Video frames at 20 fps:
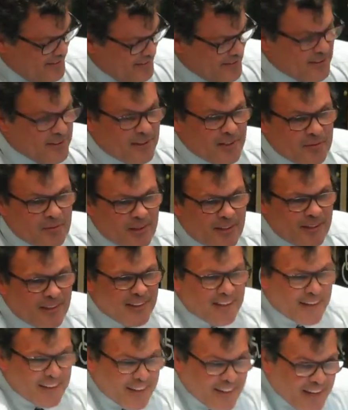Sorry,
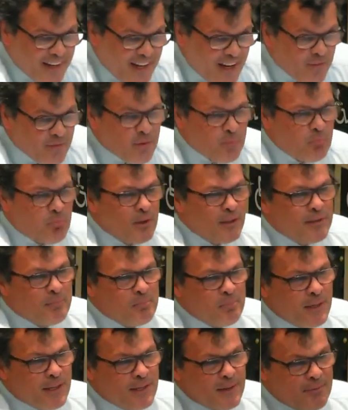I have to
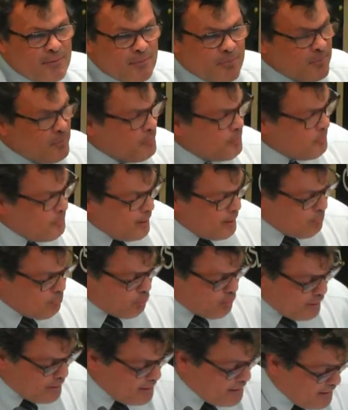print big
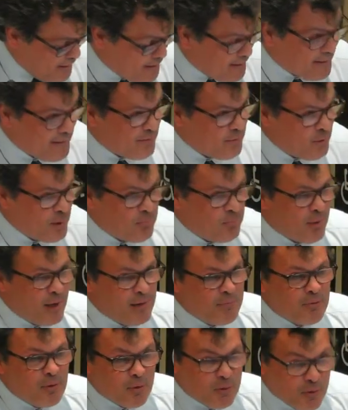print here. I wear
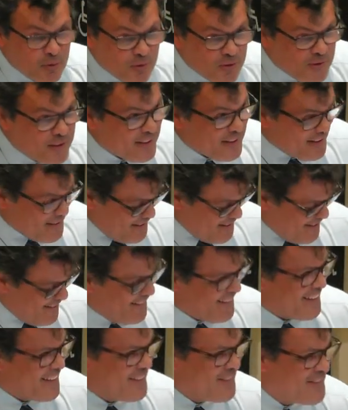bifocals and
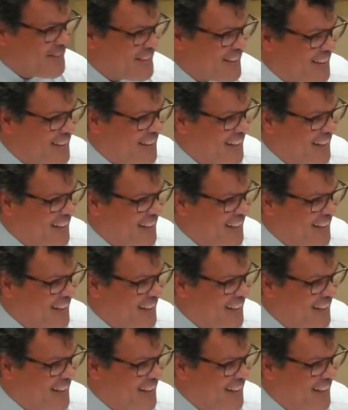else.